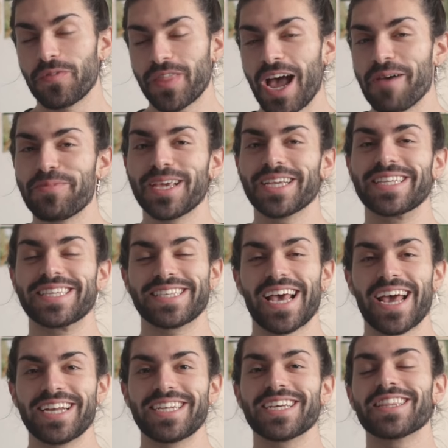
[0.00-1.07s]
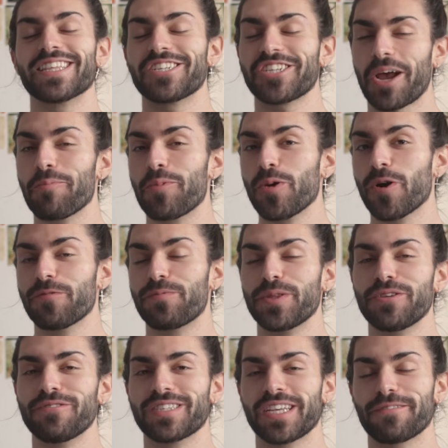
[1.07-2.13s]
With that being said, the shampoo I've
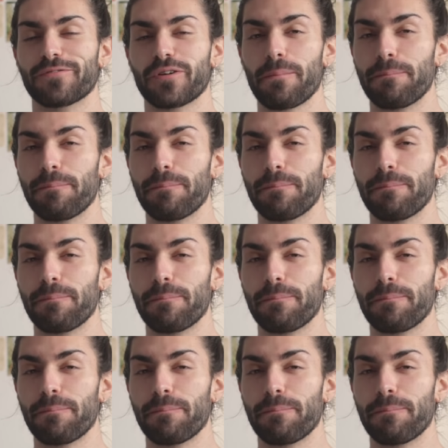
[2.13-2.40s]
been using for